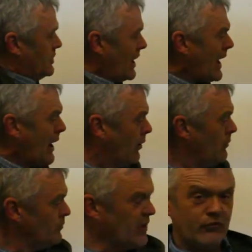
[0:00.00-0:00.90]

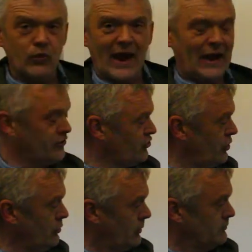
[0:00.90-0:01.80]
Now, if we add
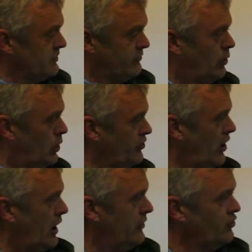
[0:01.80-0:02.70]
two lumps of
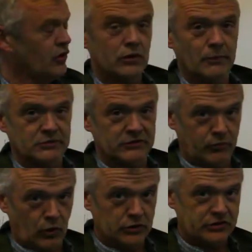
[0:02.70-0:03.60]
water and two lumps of
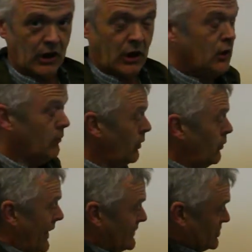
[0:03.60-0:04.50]
water,
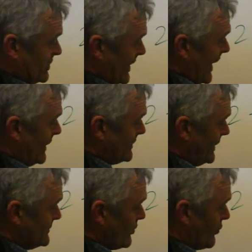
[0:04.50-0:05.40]
what we actually get
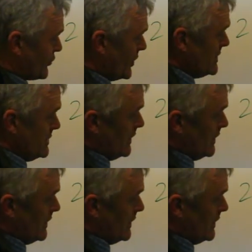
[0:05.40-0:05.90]
is three.